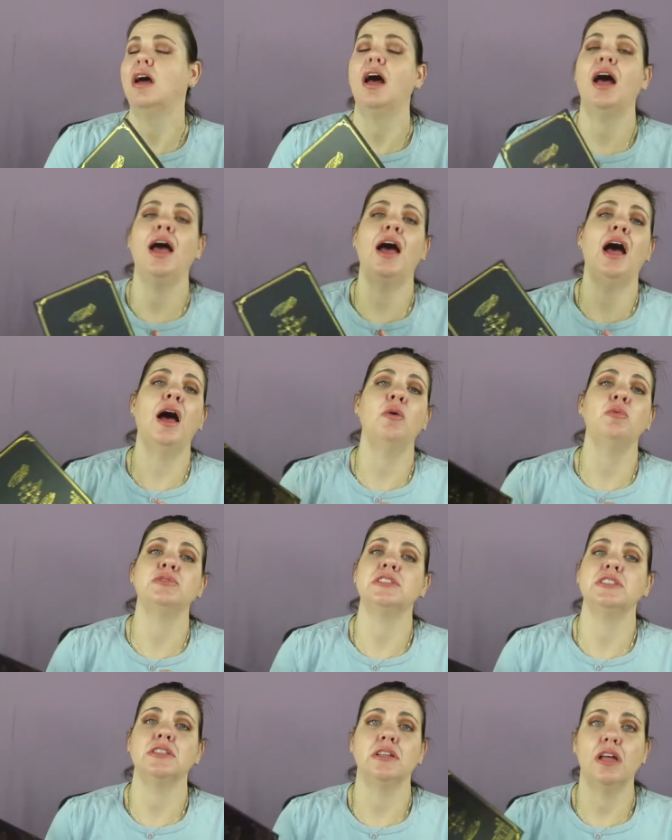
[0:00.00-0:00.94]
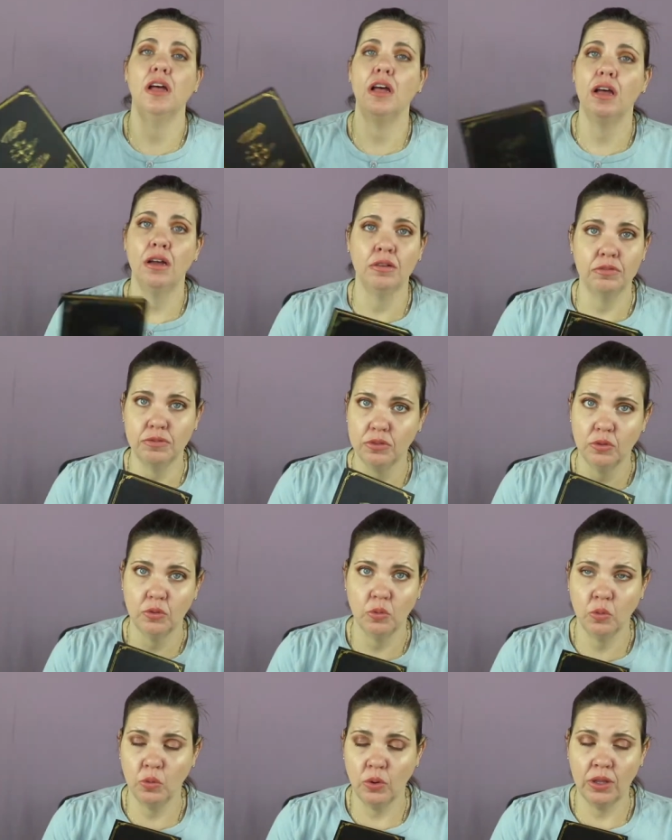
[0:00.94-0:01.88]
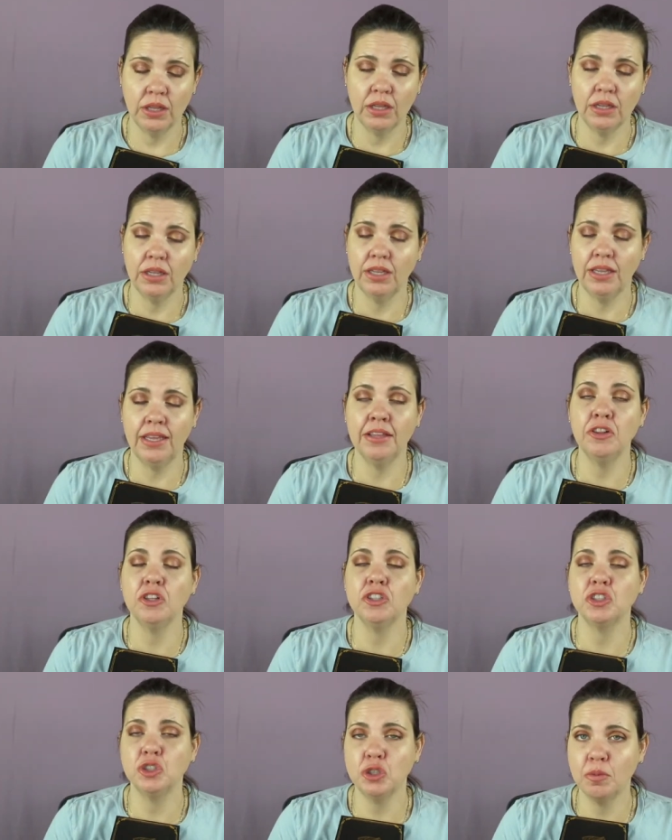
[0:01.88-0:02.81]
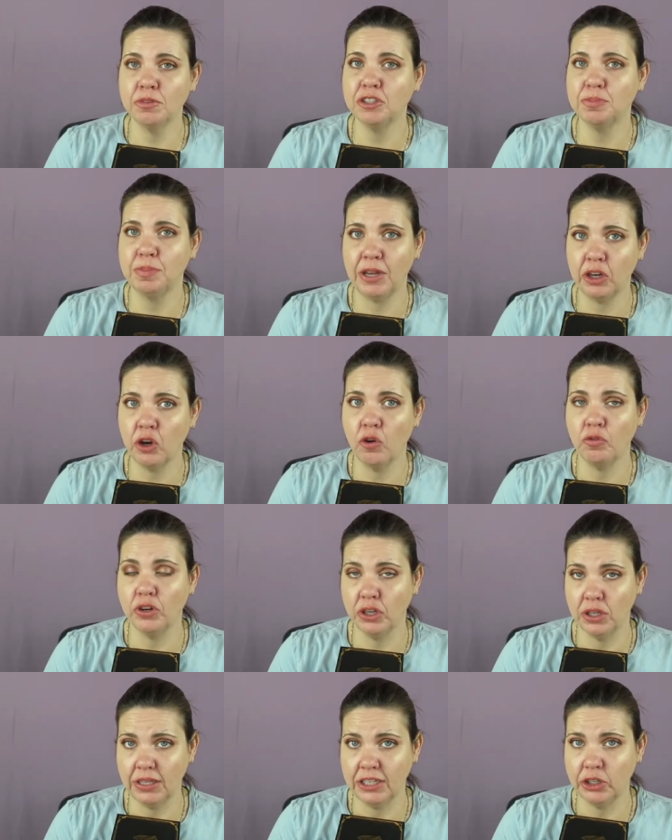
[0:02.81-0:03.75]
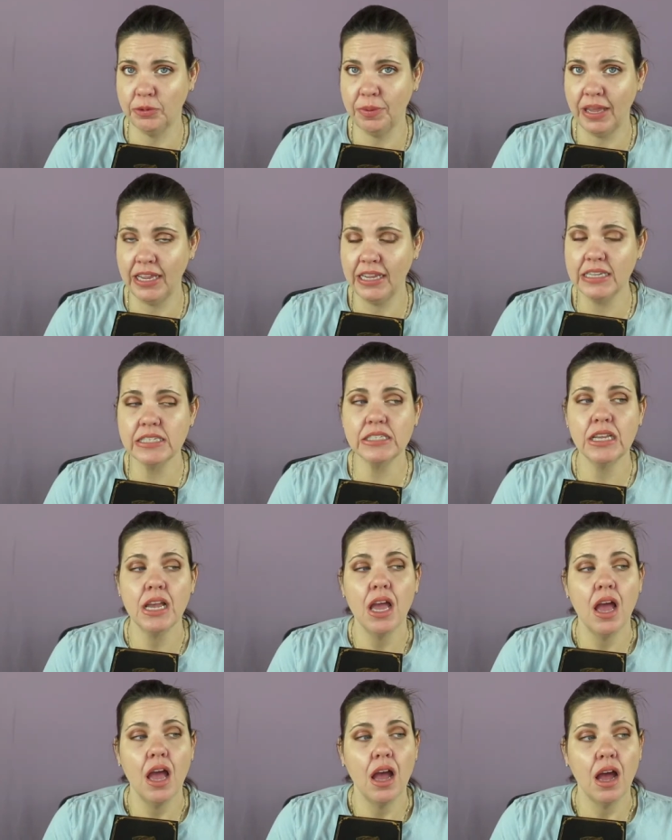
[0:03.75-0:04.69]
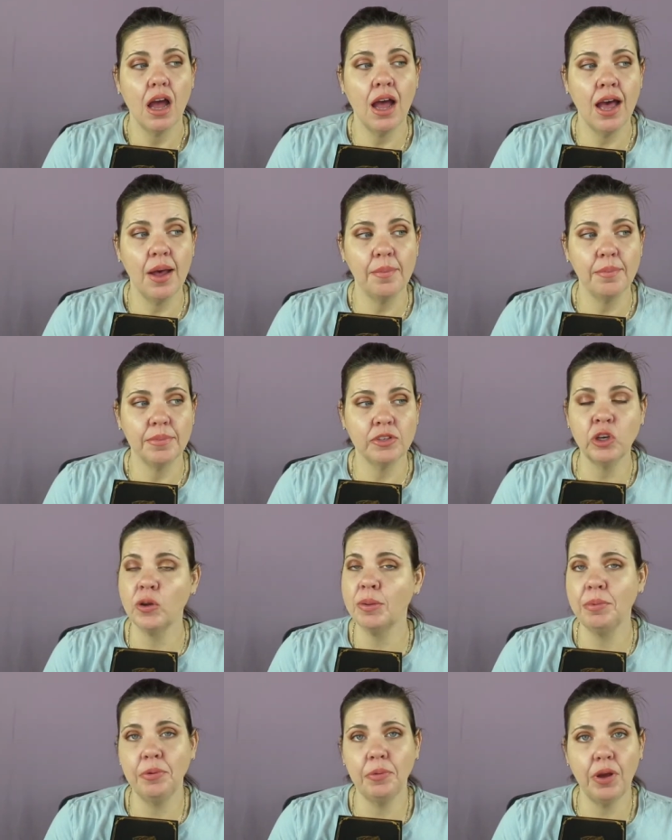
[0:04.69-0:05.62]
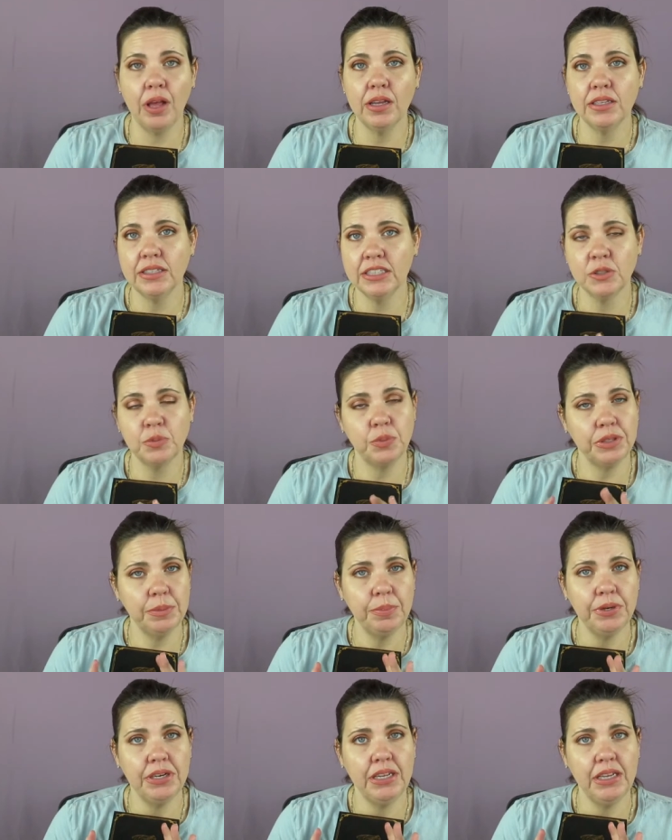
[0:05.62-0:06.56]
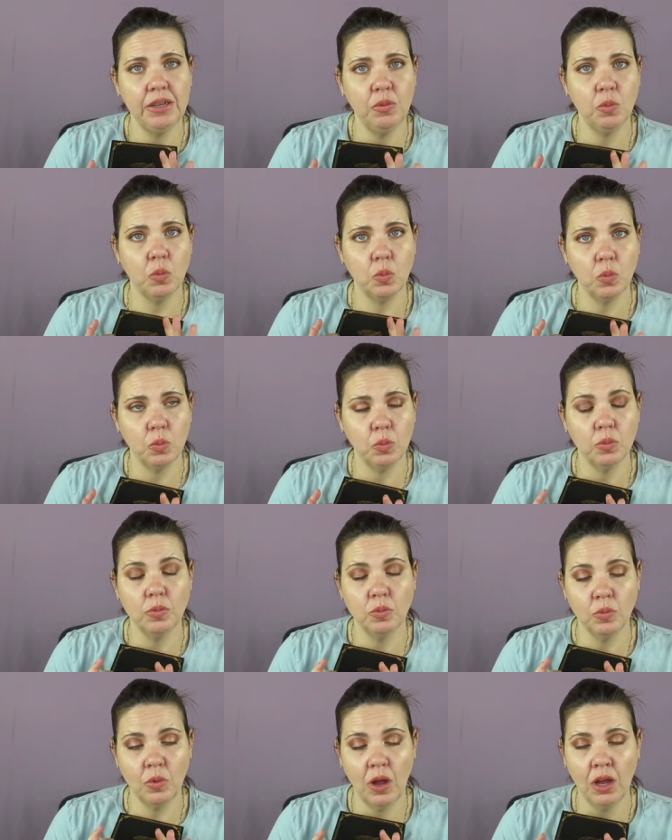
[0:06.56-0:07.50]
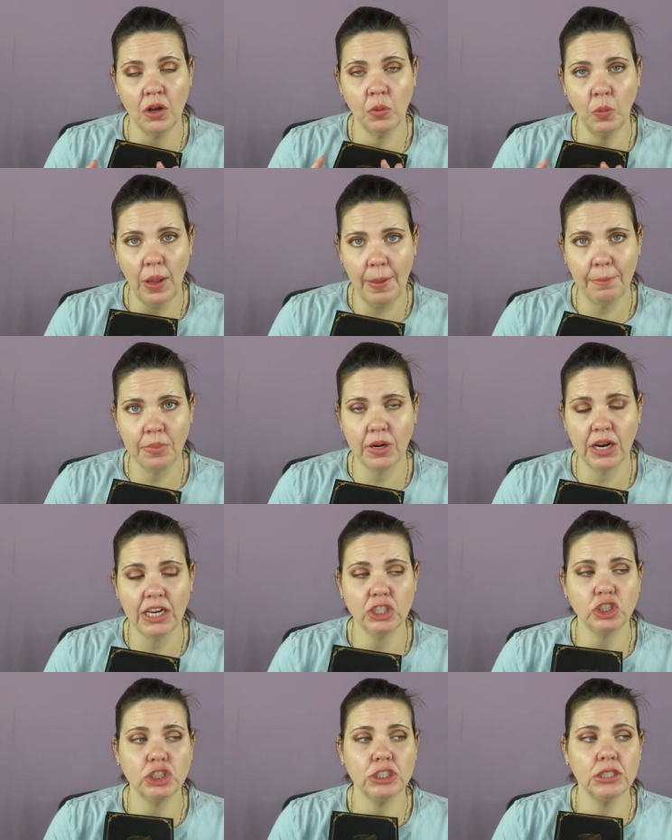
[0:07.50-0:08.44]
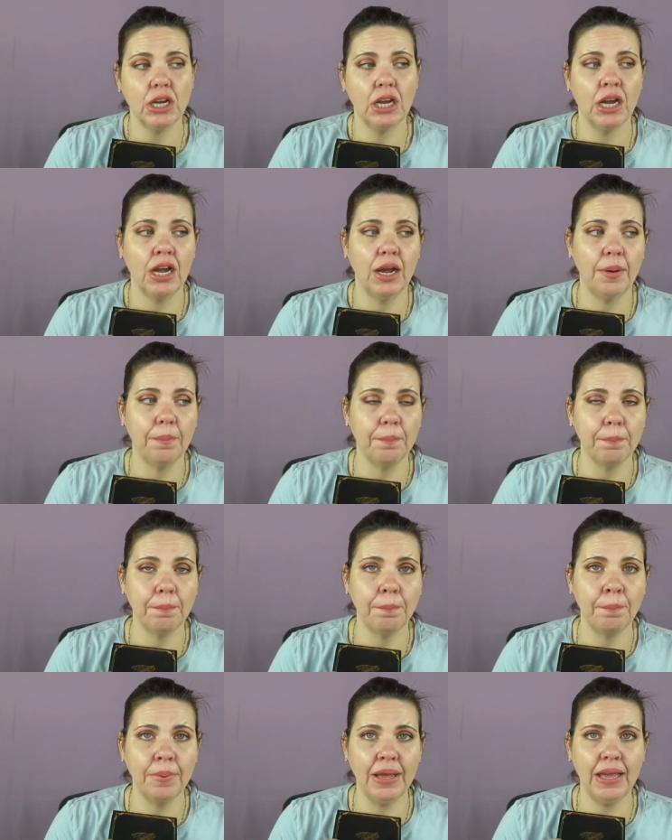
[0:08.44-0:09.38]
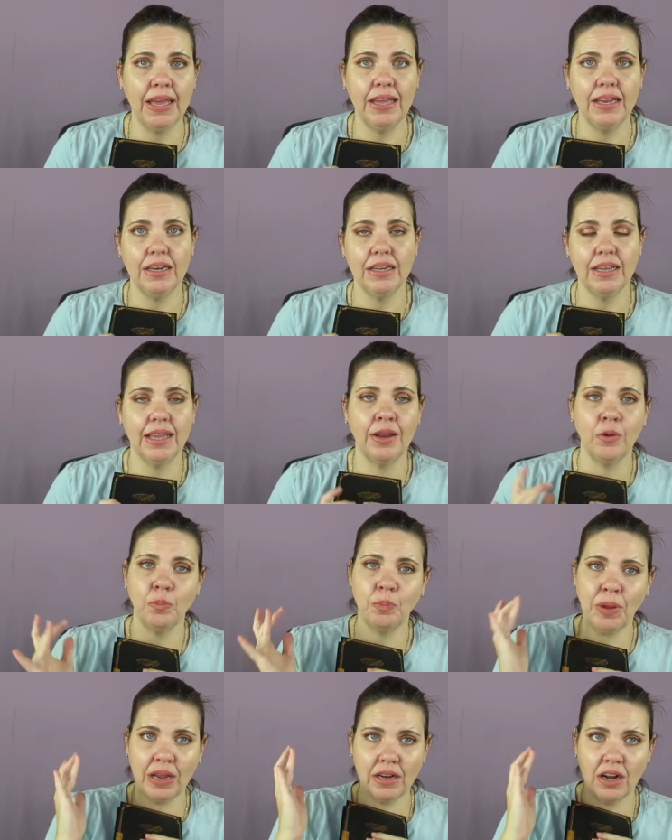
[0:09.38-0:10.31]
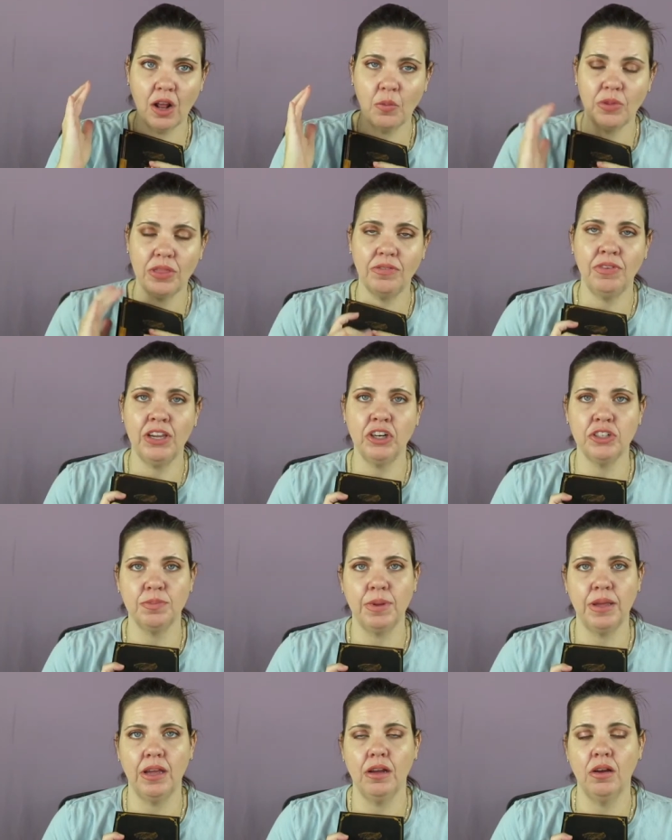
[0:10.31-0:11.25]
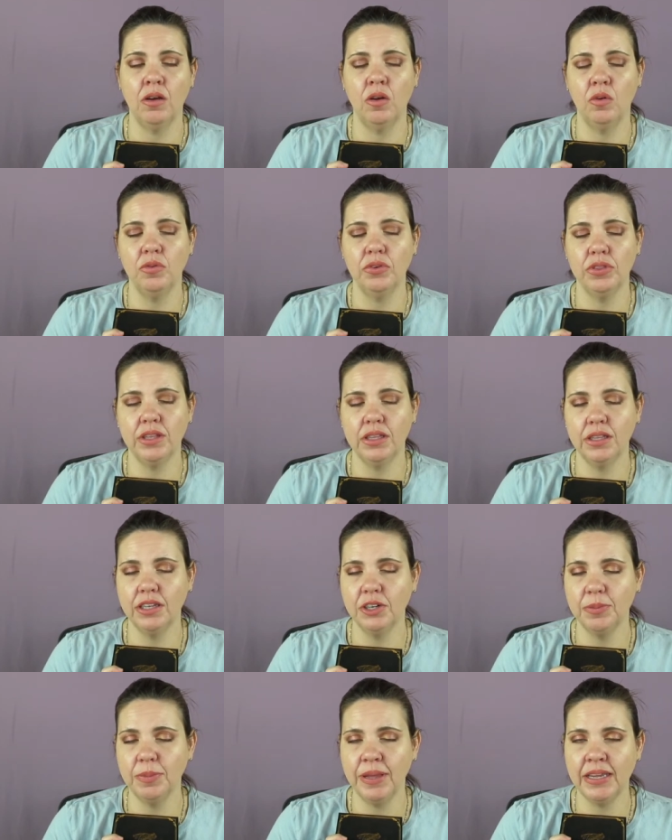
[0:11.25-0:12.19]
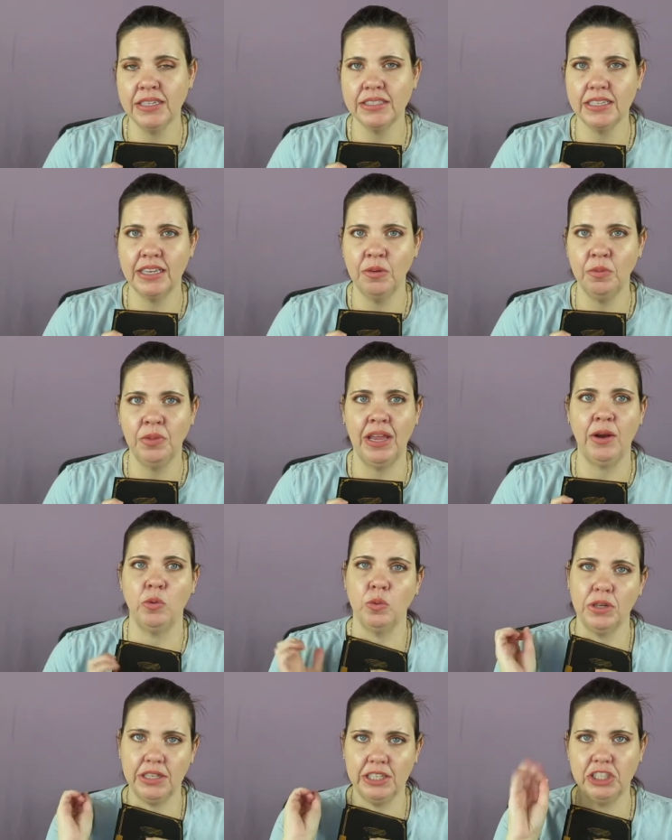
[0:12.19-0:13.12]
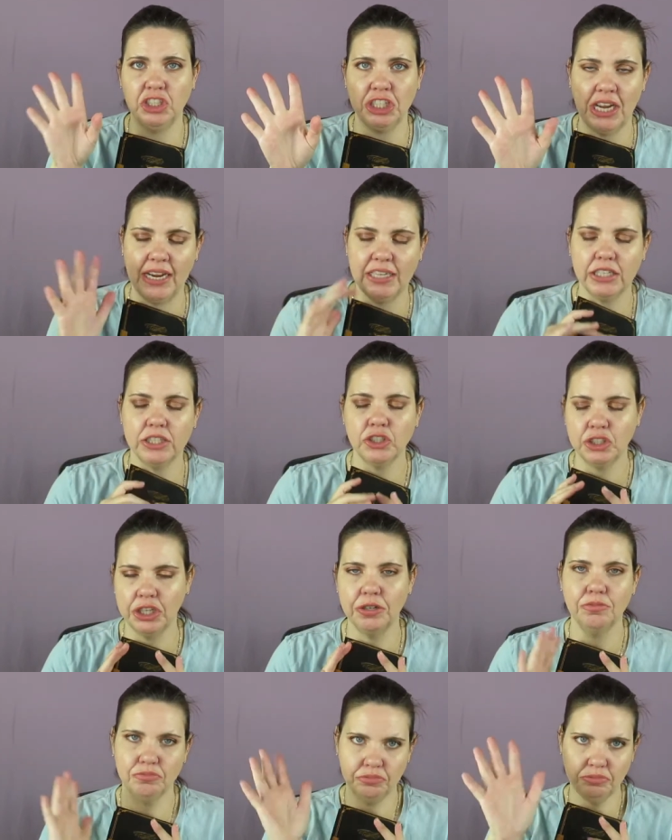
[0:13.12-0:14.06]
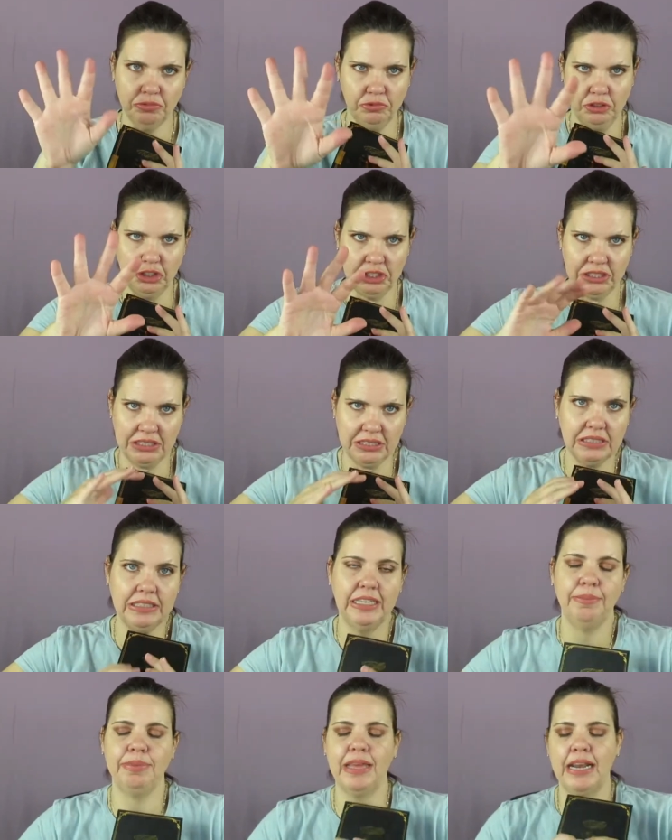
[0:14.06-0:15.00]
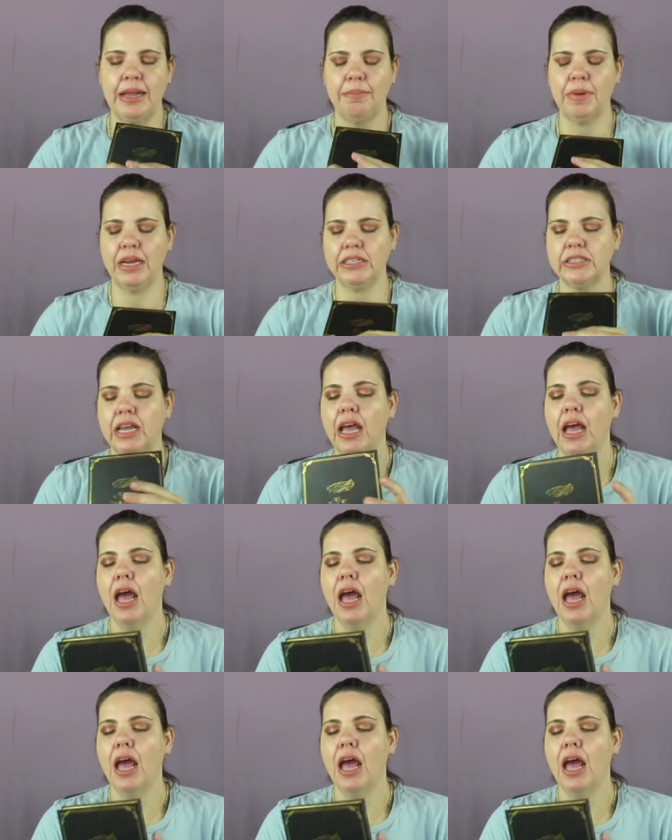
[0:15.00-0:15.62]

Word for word: I, I was in love. It, it looks so much better over a glitter base. Um, don't get me wrong, it looks really pretty on a wet brush, um, but, and pat it on with the fingers, but over the glitter base, it like really shined. So just keep that in mind.